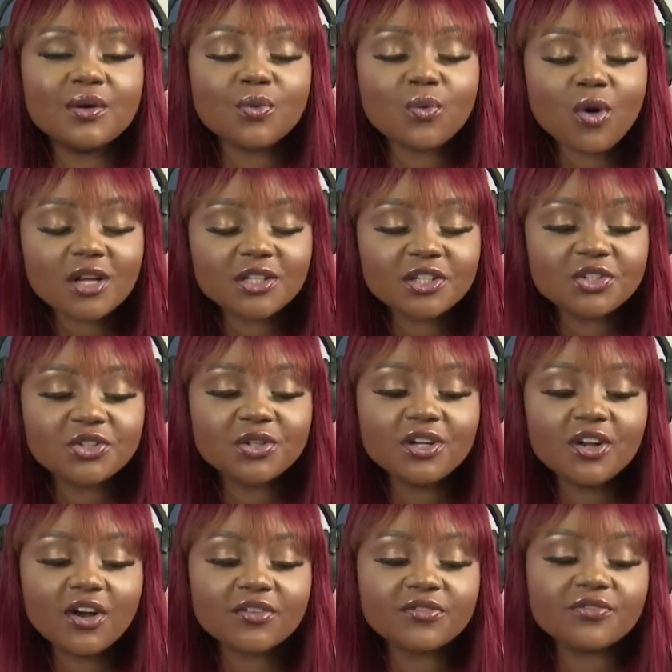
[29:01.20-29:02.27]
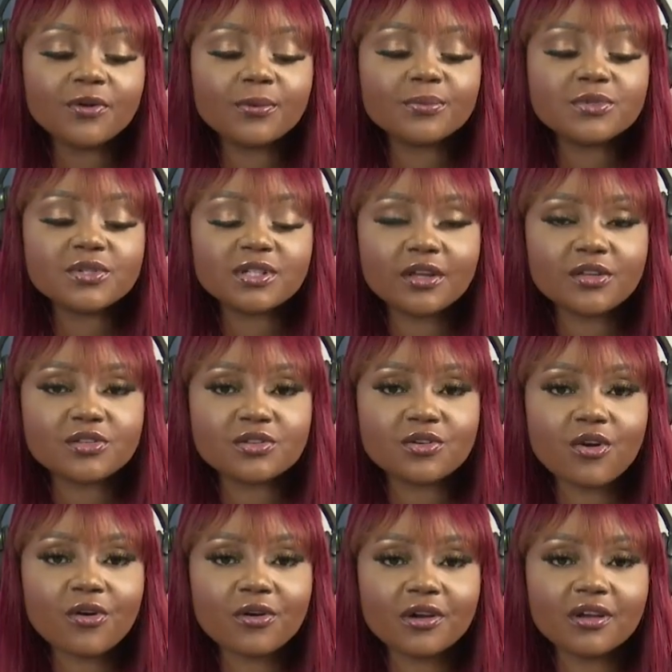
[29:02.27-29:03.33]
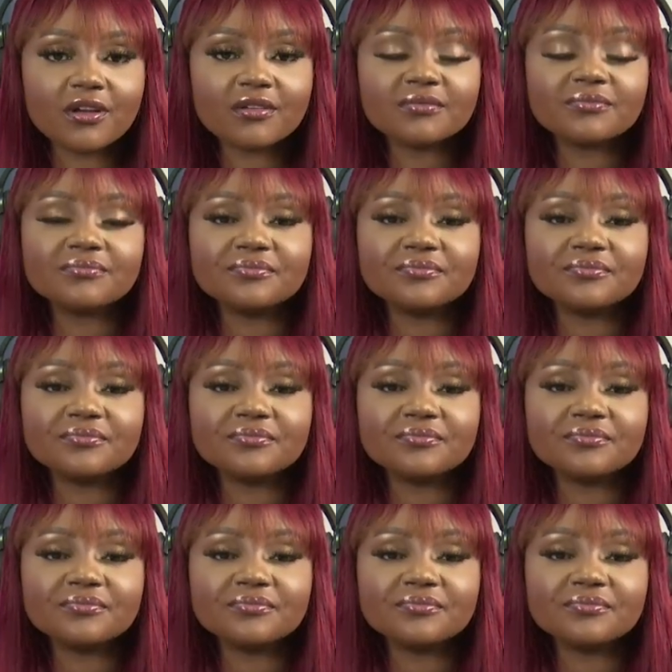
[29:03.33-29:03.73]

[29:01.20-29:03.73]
What did you learn from today's story?